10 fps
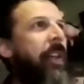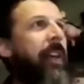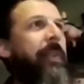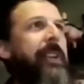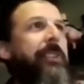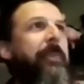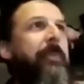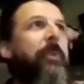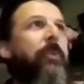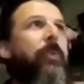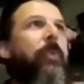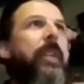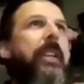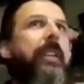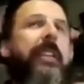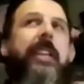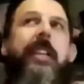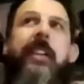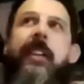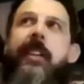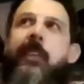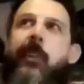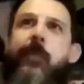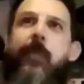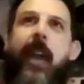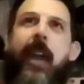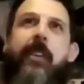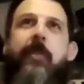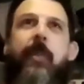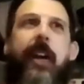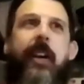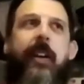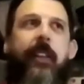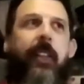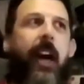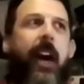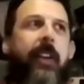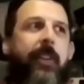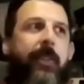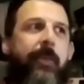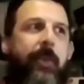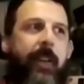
I've honestly been really inspired by a lot of